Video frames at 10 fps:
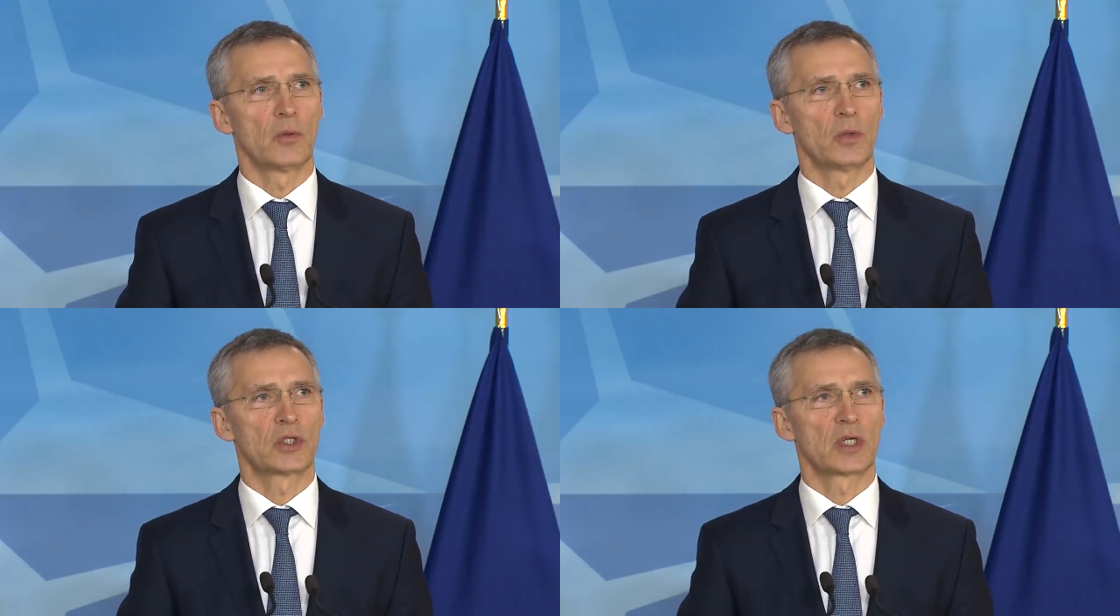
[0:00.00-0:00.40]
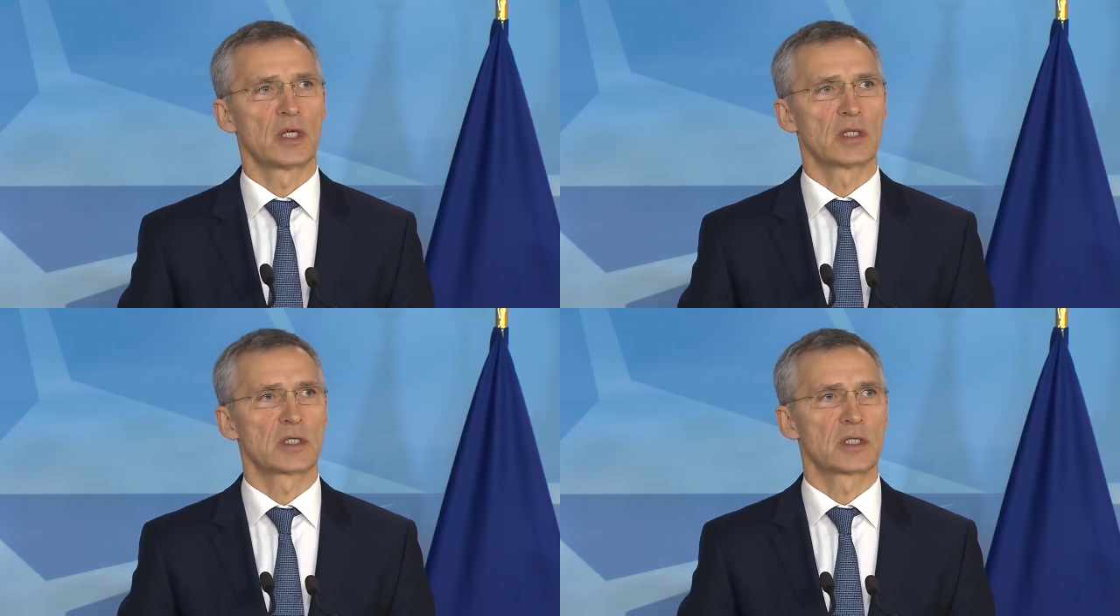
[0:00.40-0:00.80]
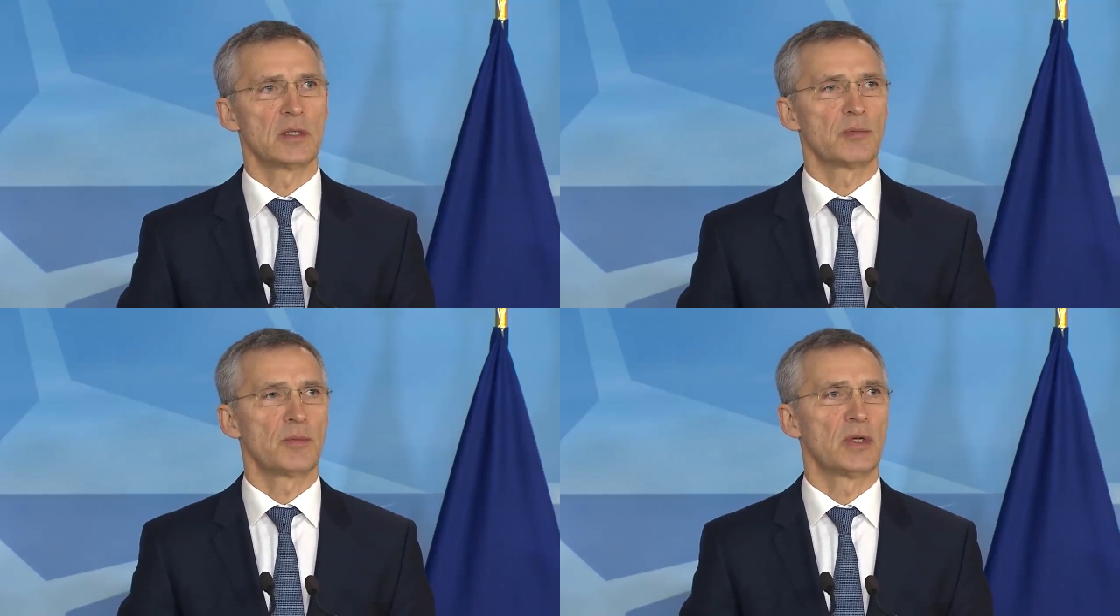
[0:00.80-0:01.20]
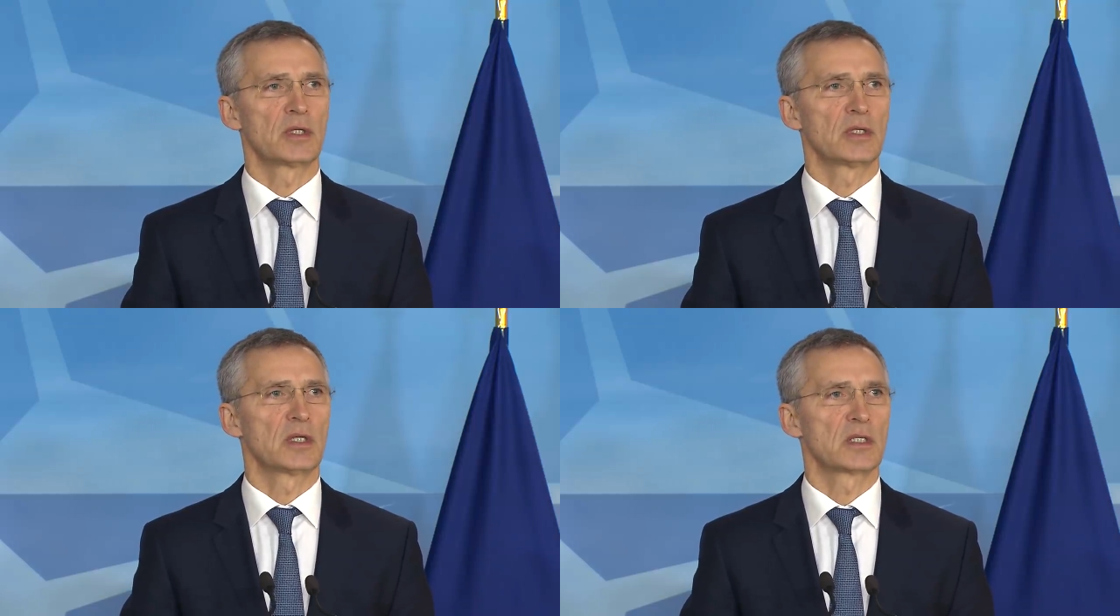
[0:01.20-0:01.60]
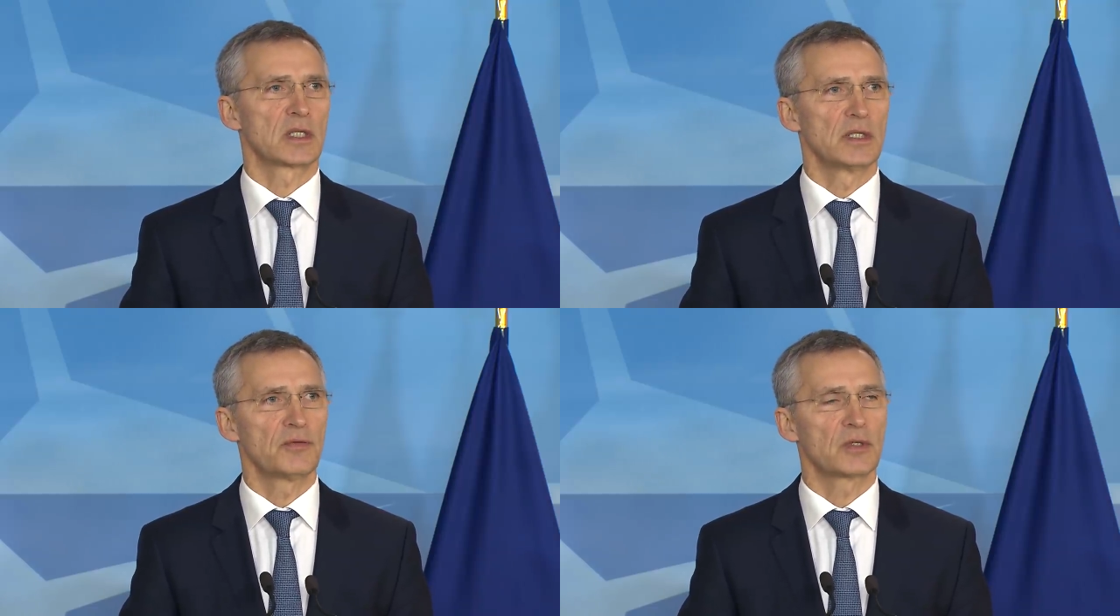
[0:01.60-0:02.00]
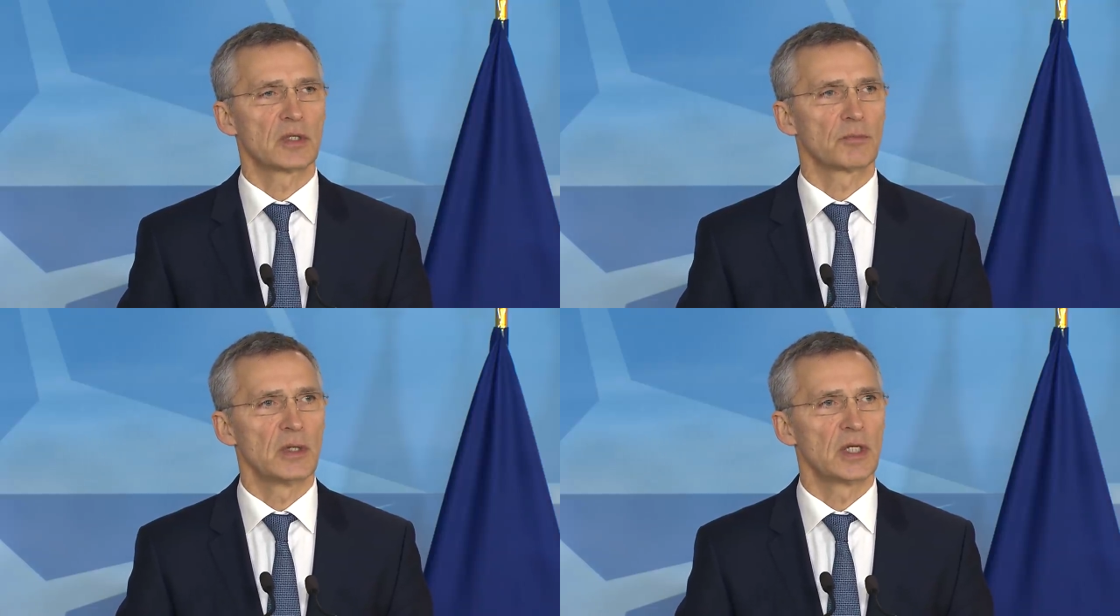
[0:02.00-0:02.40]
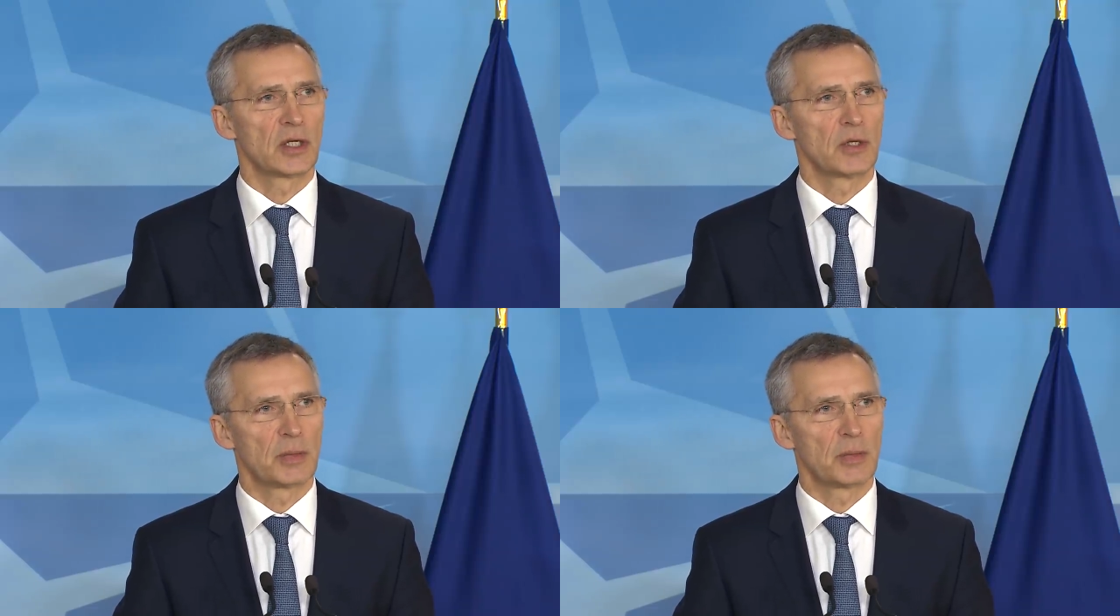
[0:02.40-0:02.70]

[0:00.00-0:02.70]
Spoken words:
which has implemented a significant military